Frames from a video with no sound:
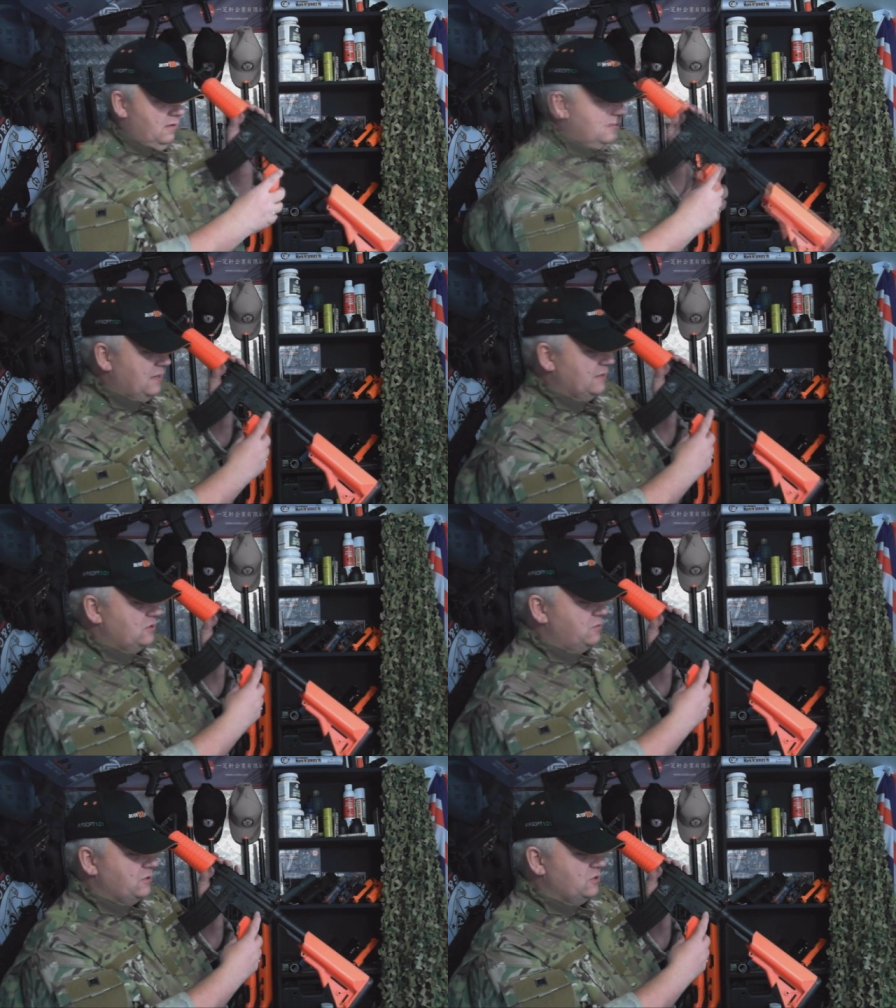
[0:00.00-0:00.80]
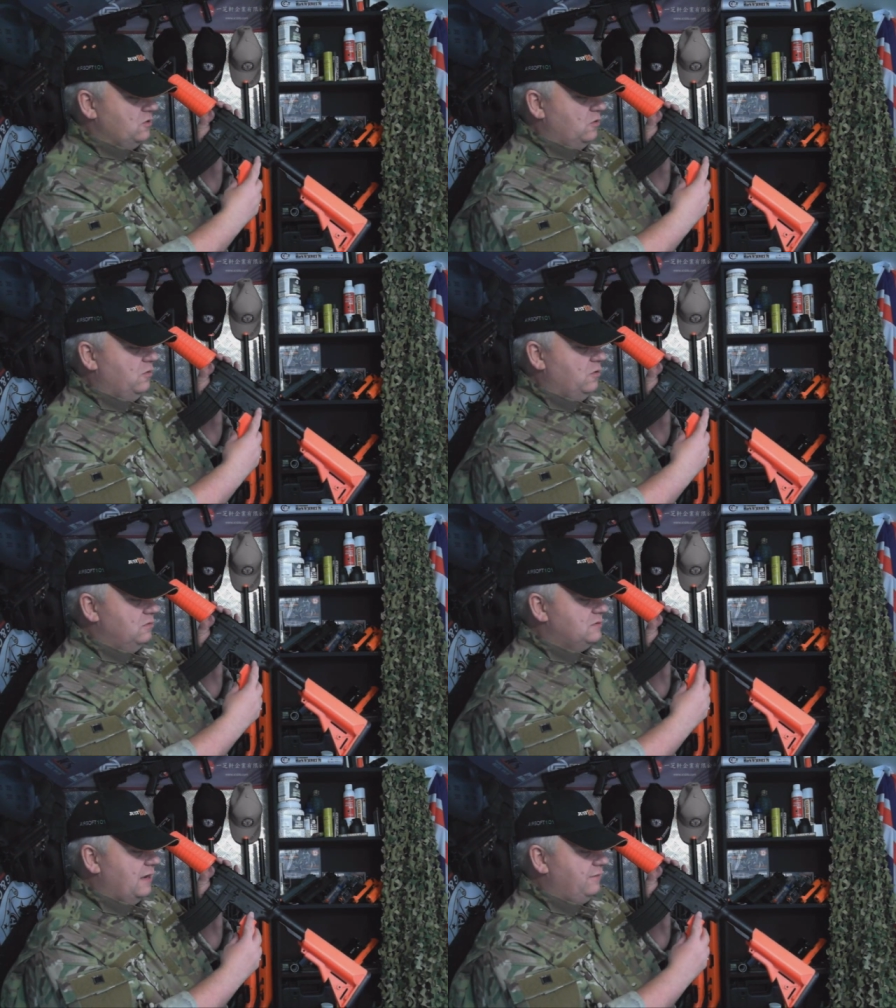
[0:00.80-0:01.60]
Selector switch as
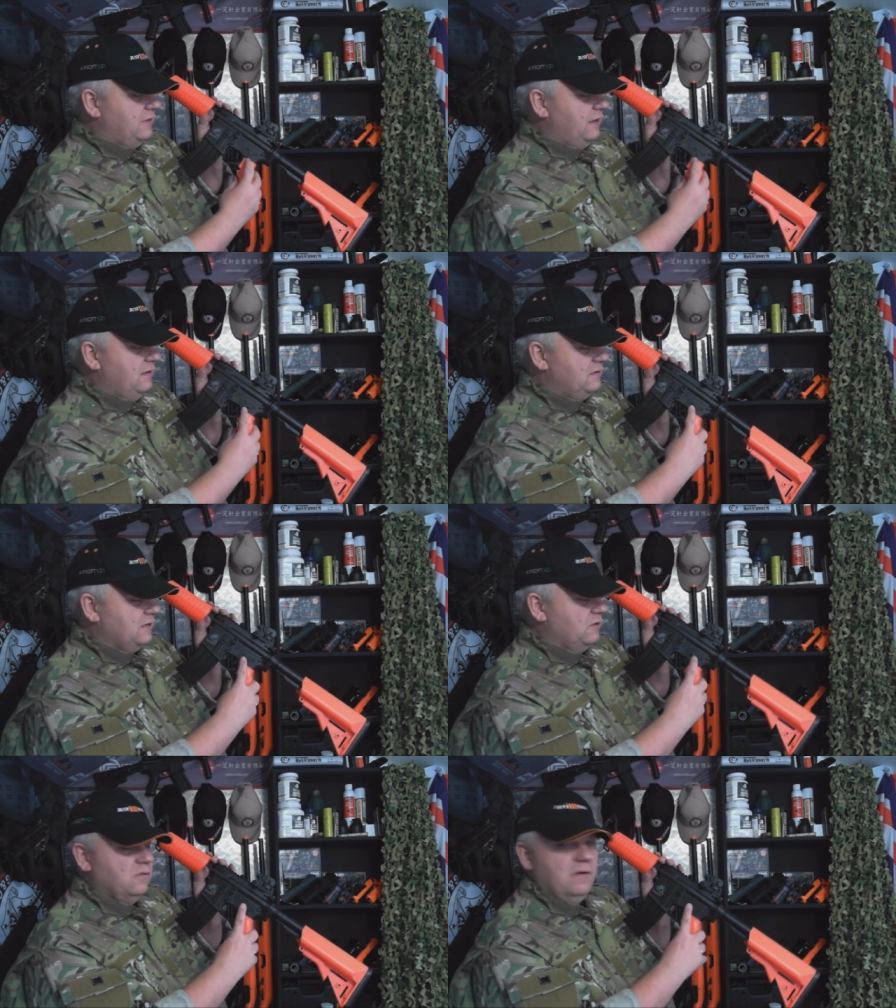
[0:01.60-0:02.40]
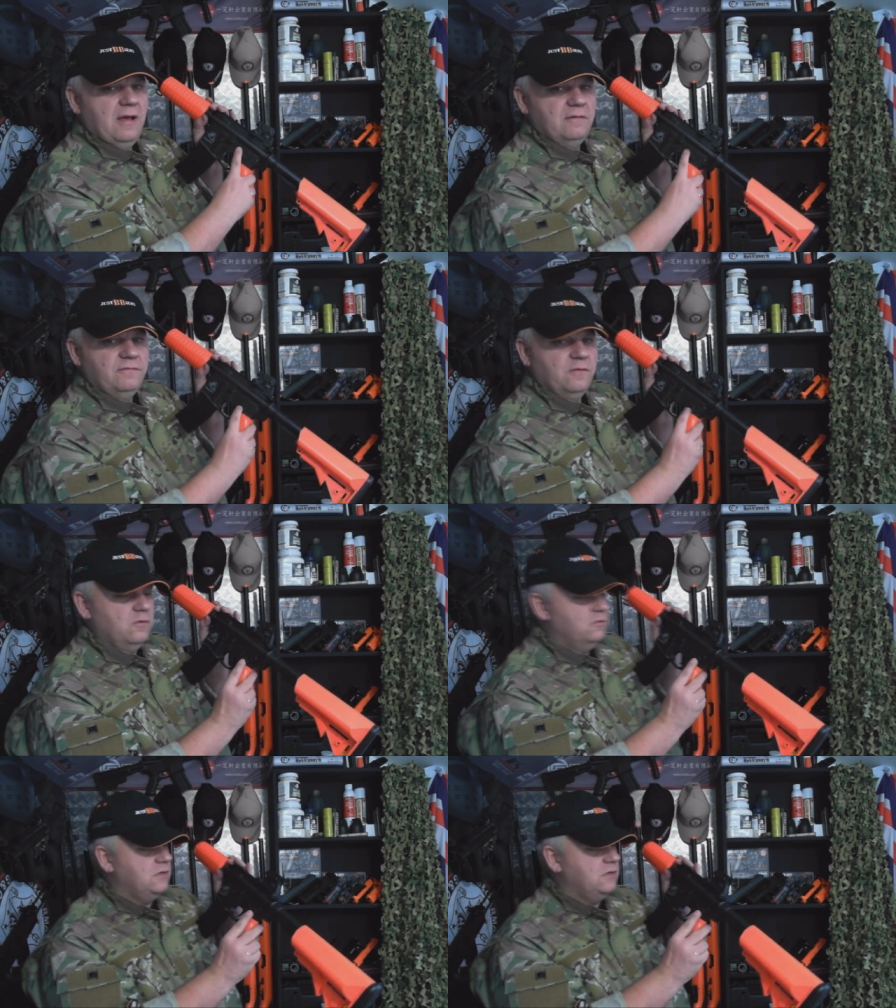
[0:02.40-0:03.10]
normal, safety, single and full